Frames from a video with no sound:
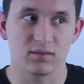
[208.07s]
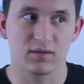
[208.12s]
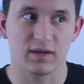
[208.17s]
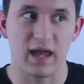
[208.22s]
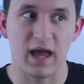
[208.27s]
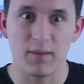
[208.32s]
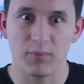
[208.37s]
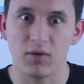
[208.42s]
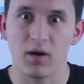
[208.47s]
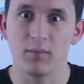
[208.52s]

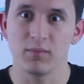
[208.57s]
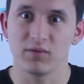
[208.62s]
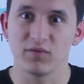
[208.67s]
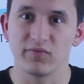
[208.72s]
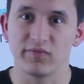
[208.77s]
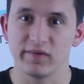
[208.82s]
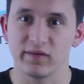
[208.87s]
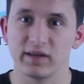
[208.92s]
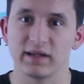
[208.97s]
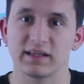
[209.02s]
Capcom to
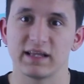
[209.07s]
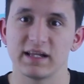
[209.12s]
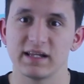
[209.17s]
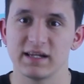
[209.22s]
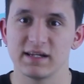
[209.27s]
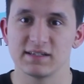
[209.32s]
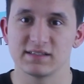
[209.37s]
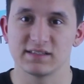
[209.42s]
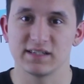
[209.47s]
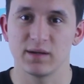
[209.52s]
feel like they
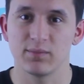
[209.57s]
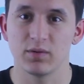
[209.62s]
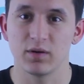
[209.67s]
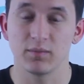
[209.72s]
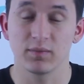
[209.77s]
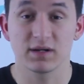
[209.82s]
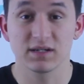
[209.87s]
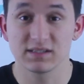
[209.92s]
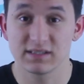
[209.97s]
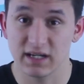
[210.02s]
need to step
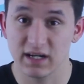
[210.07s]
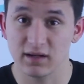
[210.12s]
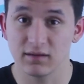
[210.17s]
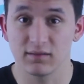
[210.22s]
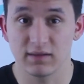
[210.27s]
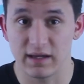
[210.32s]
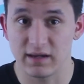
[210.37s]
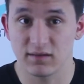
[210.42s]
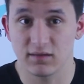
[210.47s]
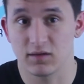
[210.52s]
up because
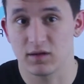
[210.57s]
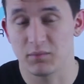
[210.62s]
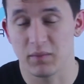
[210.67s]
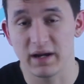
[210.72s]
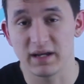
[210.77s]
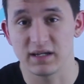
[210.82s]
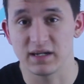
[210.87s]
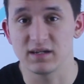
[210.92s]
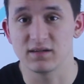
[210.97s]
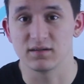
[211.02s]
they
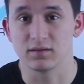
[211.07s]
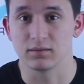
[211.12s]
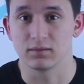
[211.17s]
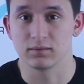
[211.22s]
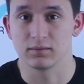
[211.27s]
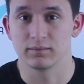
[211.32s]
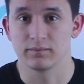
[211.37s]
might need to.